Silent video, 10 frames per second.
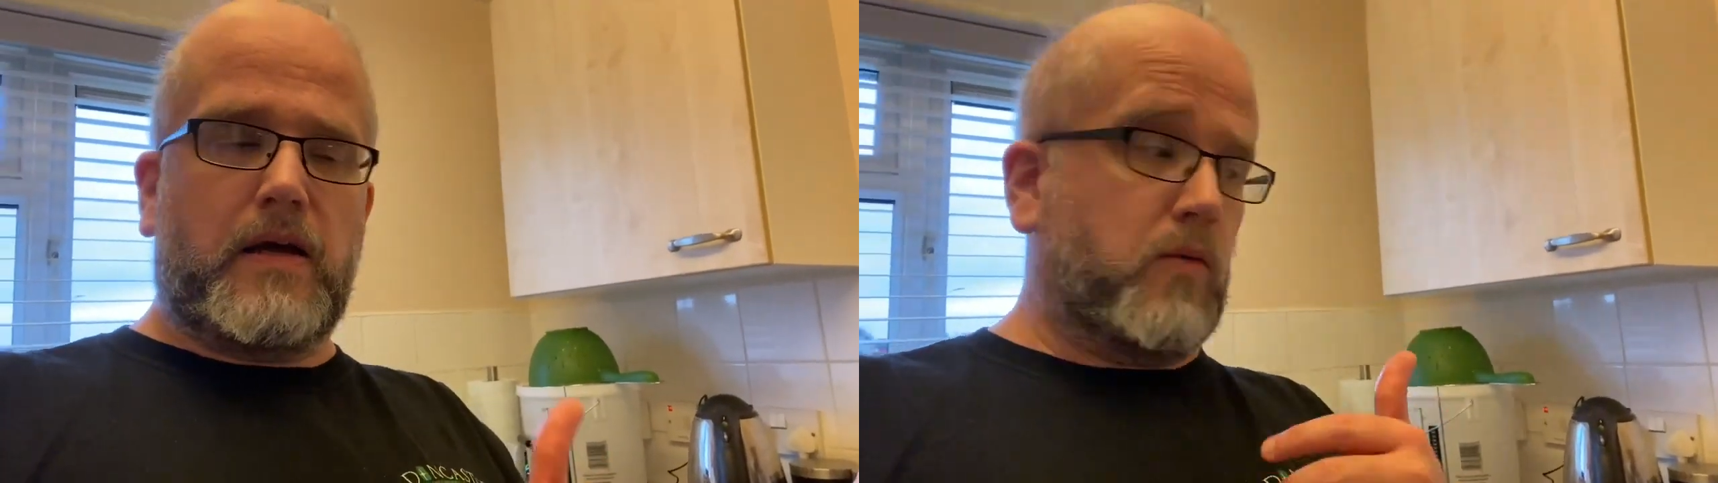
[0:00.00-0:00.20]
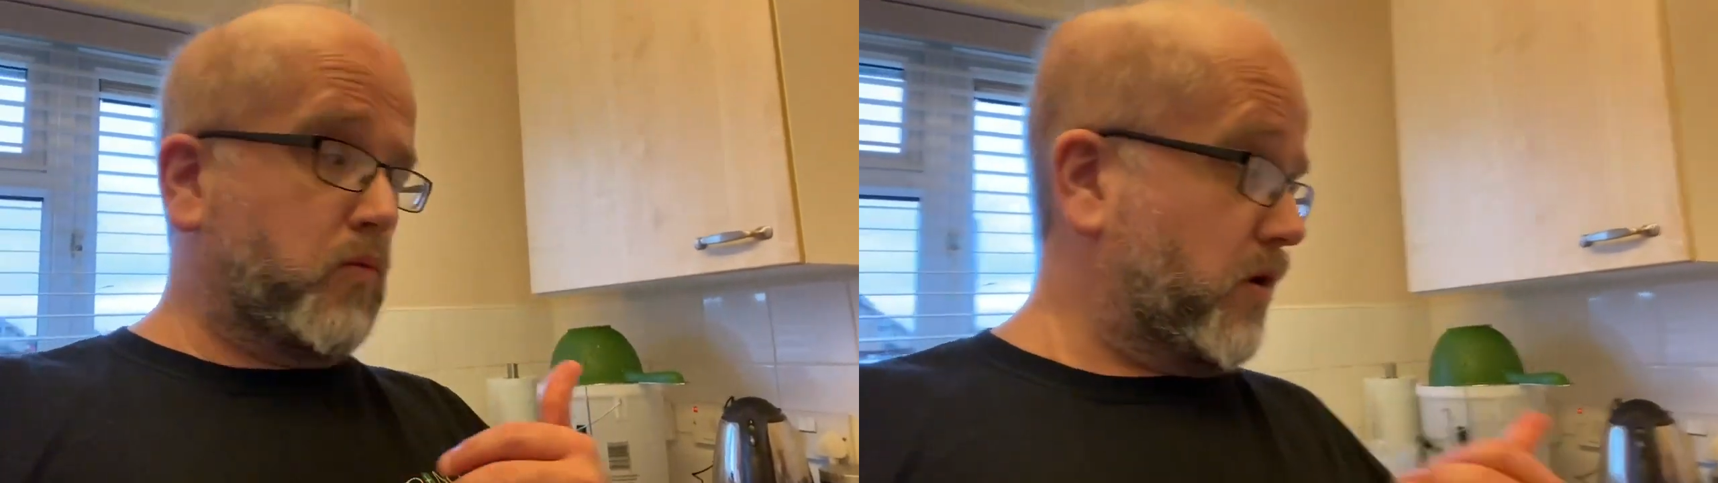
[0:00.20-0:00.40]

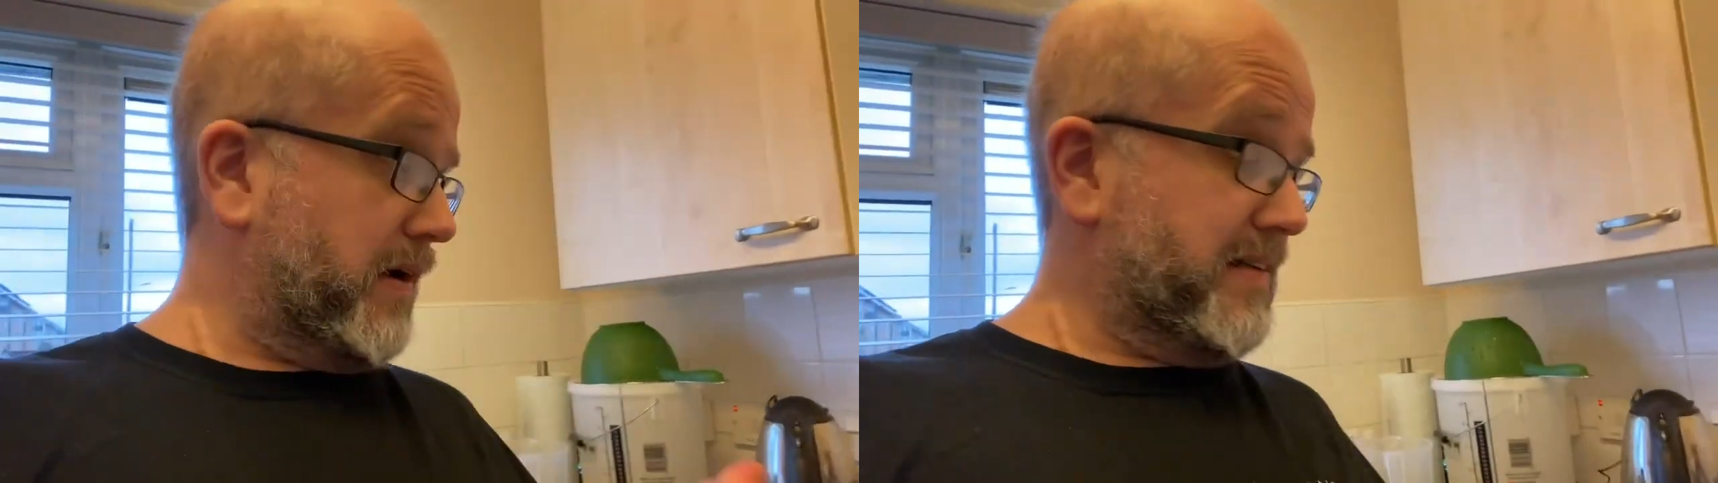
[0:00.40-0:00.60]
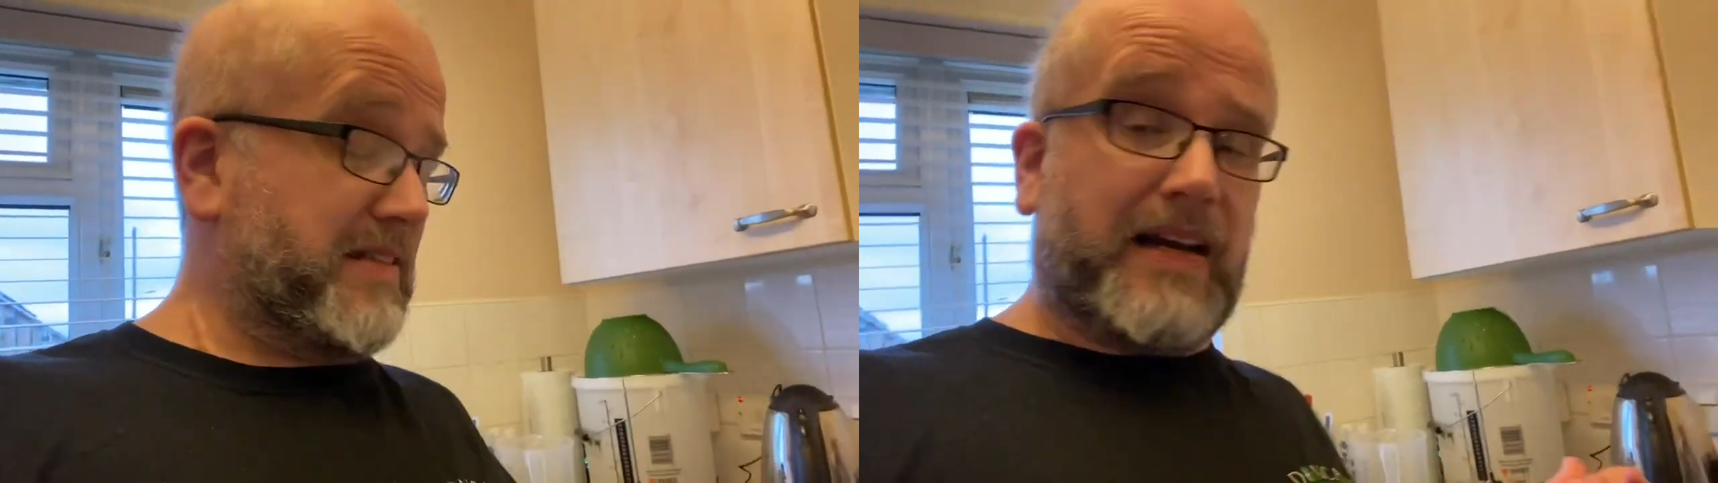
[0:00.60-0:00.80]
what
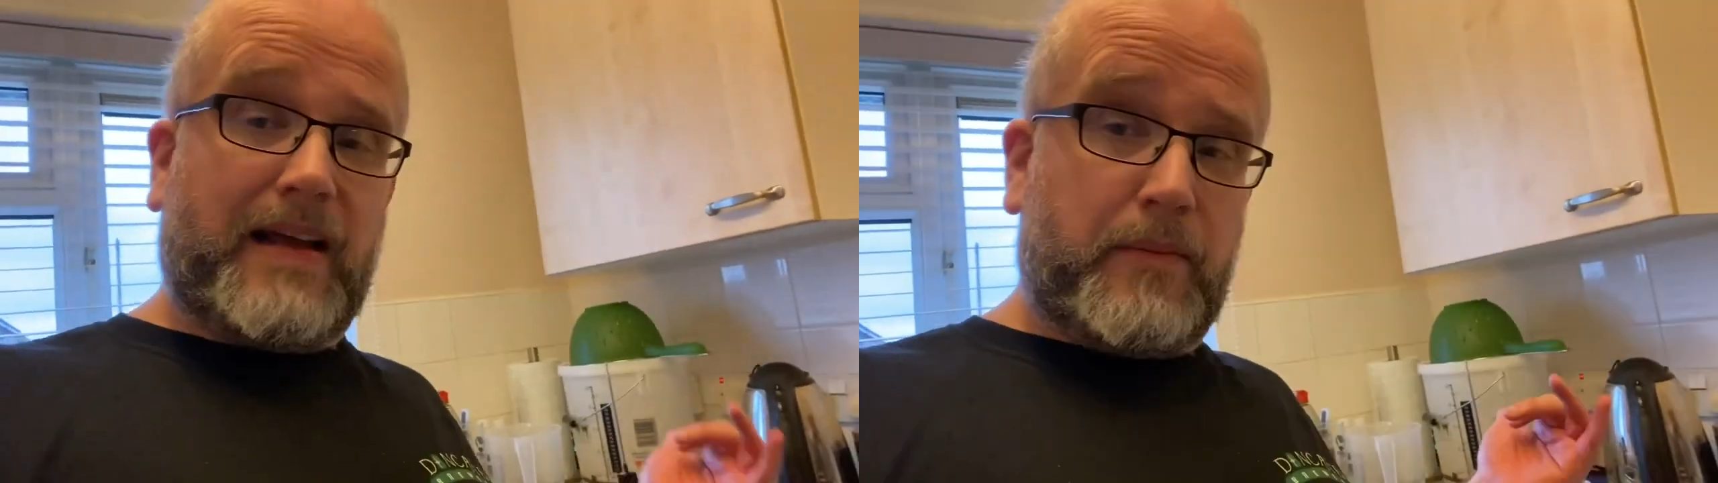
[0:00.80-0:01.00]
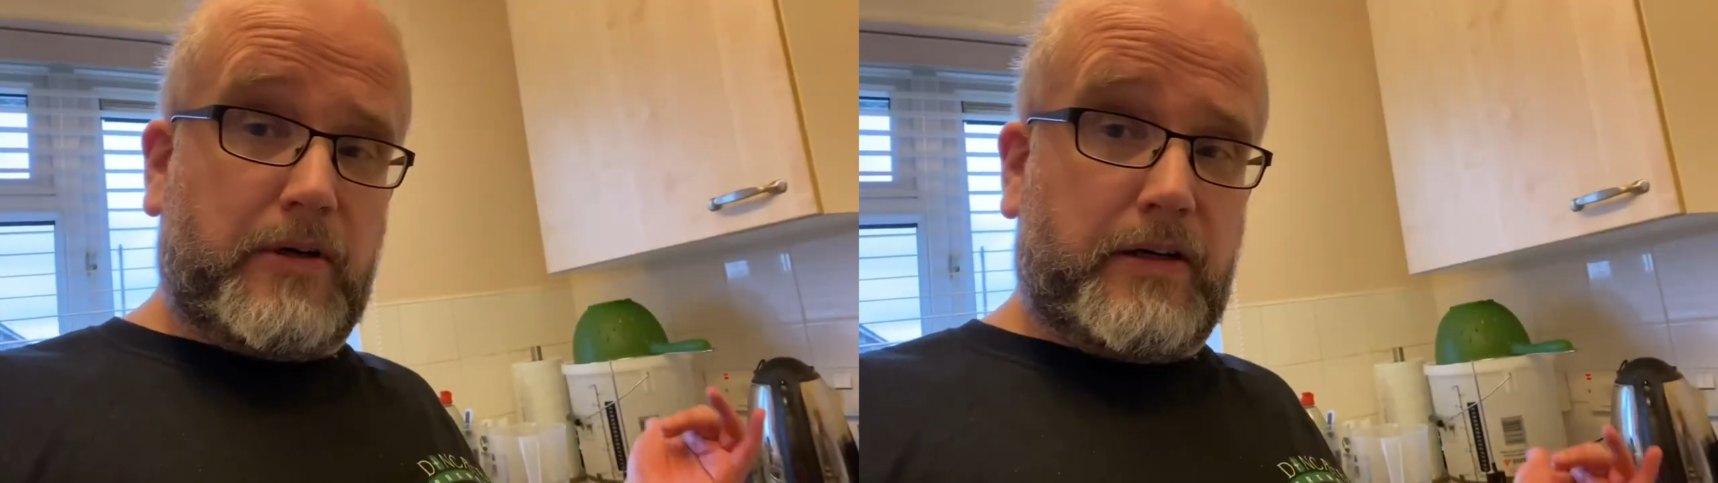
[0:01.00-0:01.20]
exactly
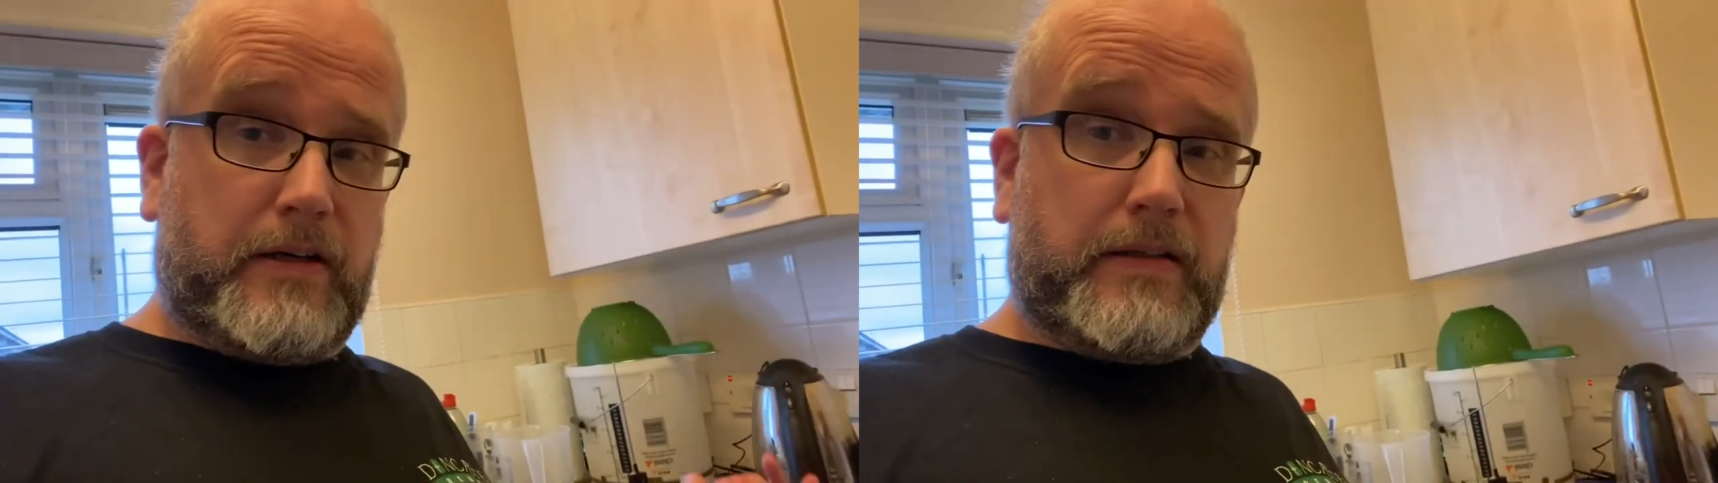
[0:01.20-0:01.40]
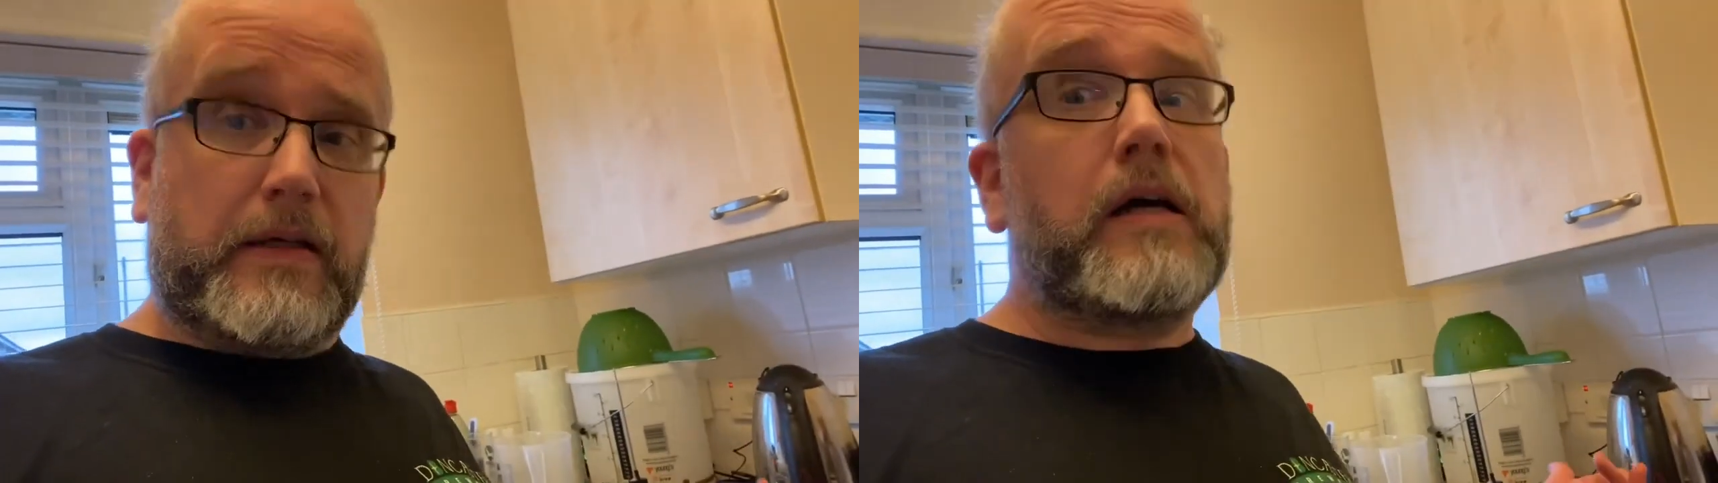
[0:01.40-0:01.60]
I'm going
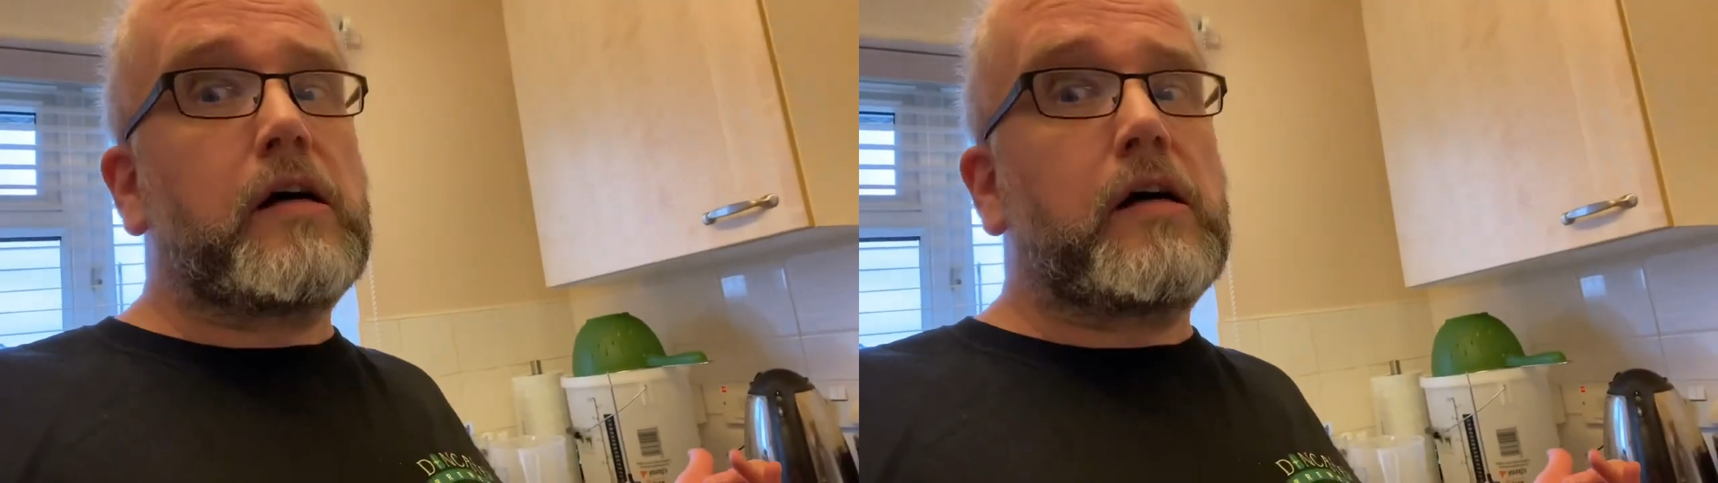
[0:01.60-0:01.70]
to